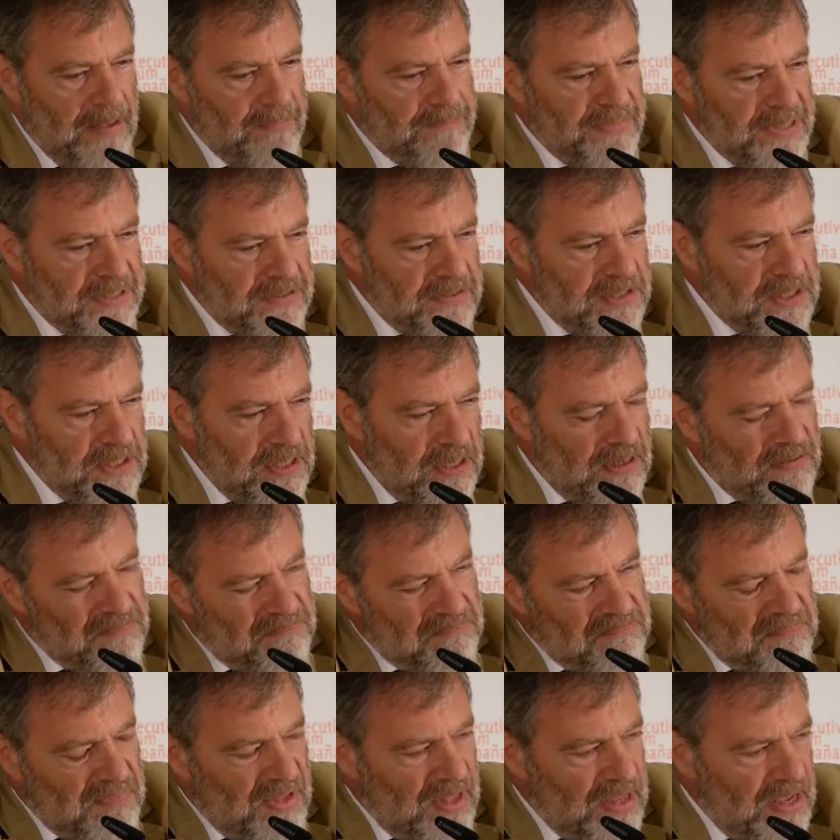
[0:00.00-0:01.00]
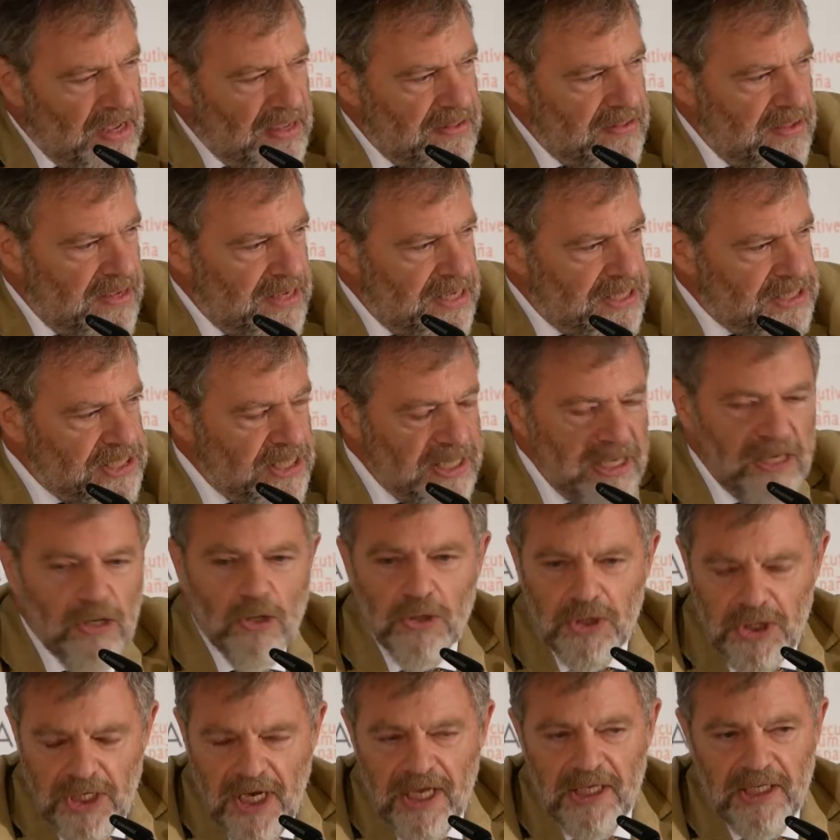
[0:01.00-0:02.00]
but it's a
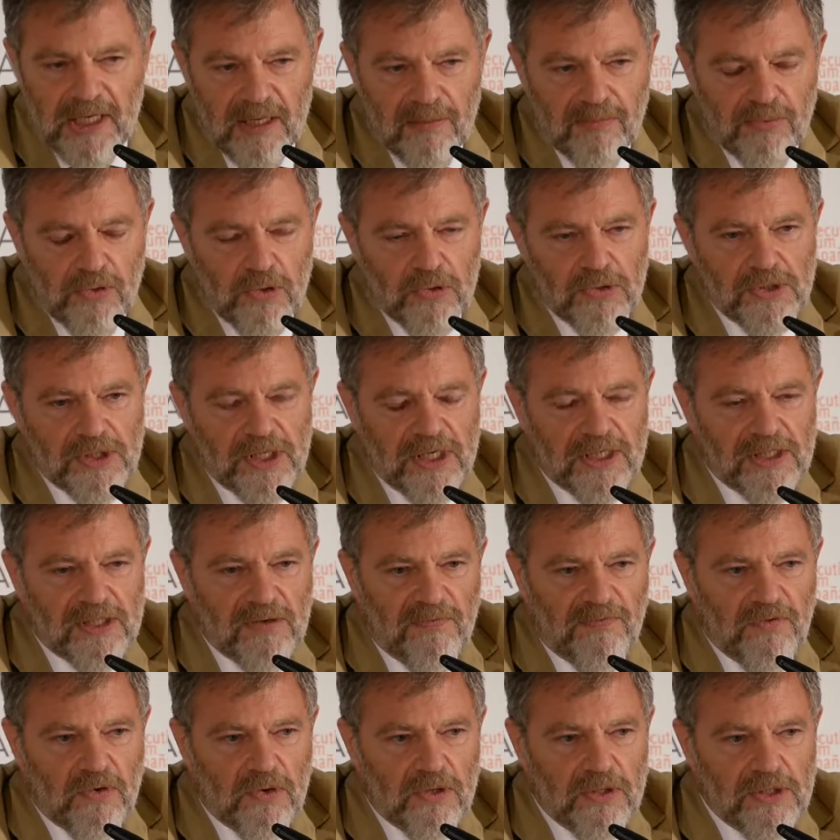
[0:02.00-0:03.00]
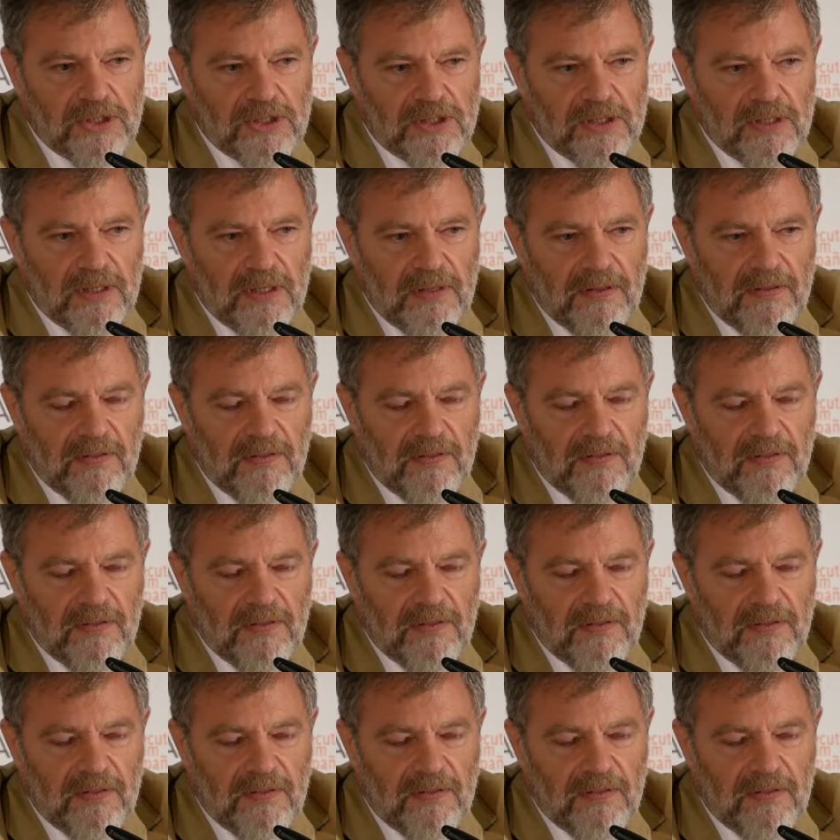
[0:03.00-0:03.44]
negotiating process, of course.